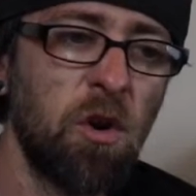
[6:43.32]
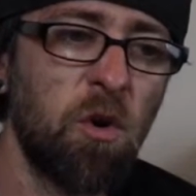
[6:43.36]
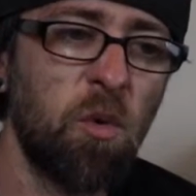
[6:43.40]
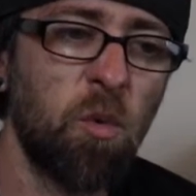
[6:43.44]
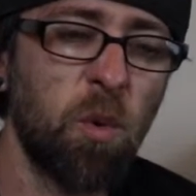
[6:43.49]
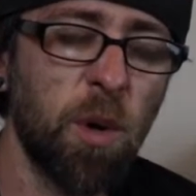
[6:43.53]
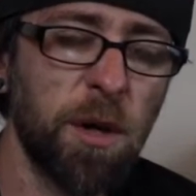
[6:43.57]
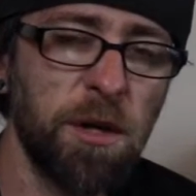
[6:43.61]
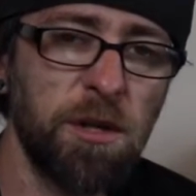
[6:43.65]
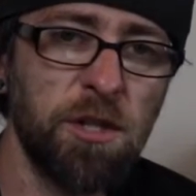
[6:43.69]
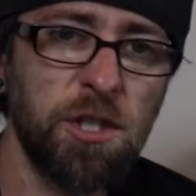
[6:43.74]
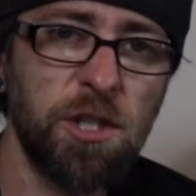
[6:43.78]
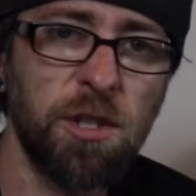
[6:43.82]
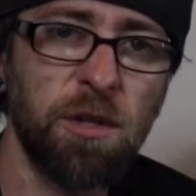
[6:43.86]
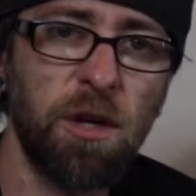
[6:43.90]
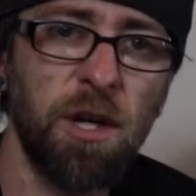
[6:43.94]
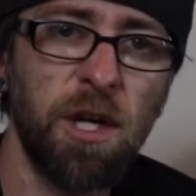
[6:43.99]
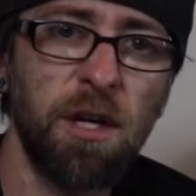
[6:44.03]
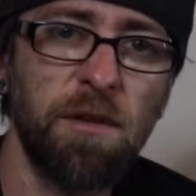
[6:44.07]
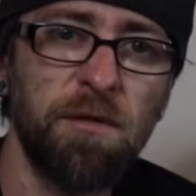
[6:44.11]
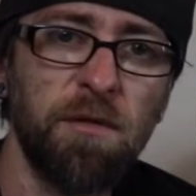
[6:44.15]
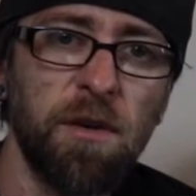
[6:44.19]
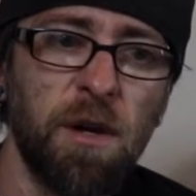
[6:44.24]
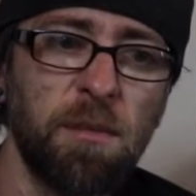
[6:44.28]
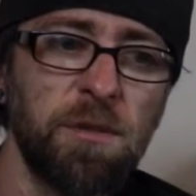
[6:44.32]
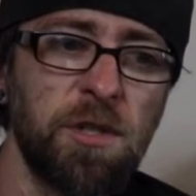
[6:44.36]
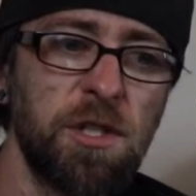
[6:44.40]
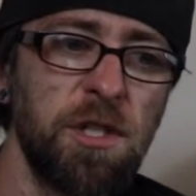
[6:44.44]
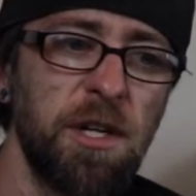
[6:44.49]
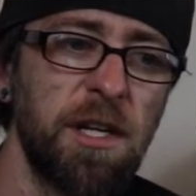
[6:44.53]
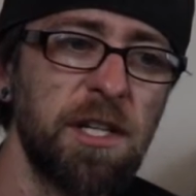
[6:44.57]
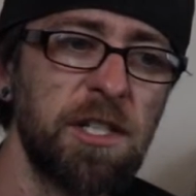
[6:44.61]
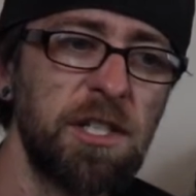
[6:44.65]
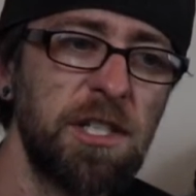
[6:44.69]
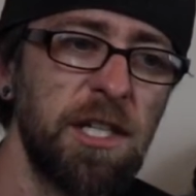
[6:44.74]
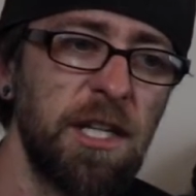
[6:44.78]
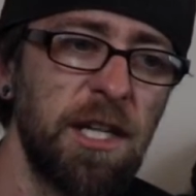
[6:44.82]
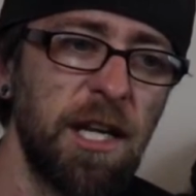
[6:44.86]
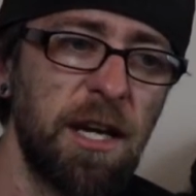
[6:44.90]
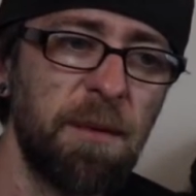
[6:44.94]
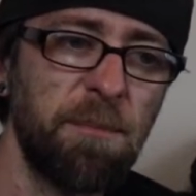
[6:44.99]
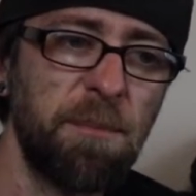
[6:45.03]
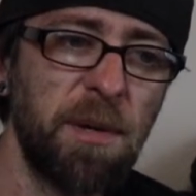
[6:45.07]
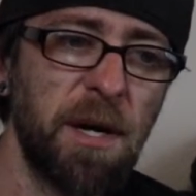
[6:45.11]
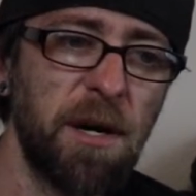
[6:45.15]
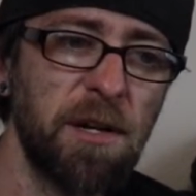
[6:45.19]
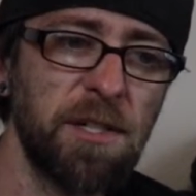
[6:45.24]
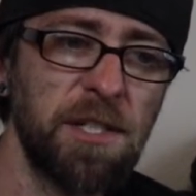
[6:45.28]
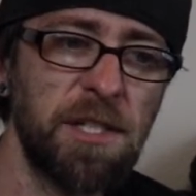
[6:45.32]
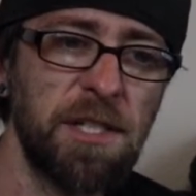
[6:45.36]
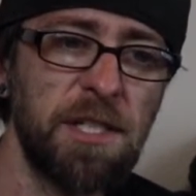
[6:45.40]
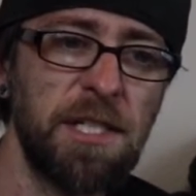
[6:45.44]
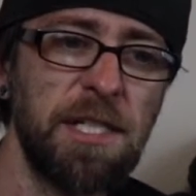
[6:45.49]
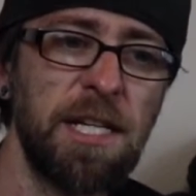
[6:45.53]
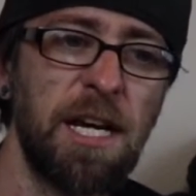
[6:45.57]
where you started from so you can see the comparison,